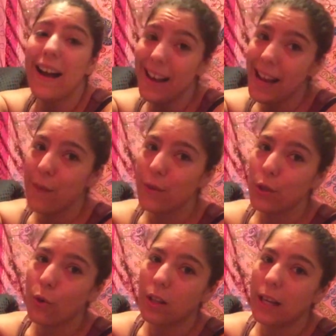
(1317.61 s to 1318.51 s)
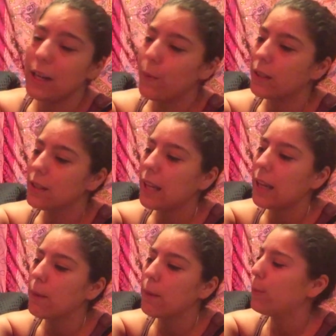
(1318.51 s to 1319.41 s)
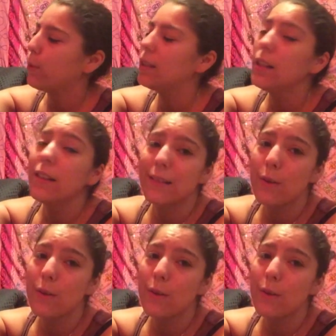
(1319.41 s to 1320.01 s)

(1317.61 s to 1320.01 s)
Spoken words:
I have a ukulele with the same input,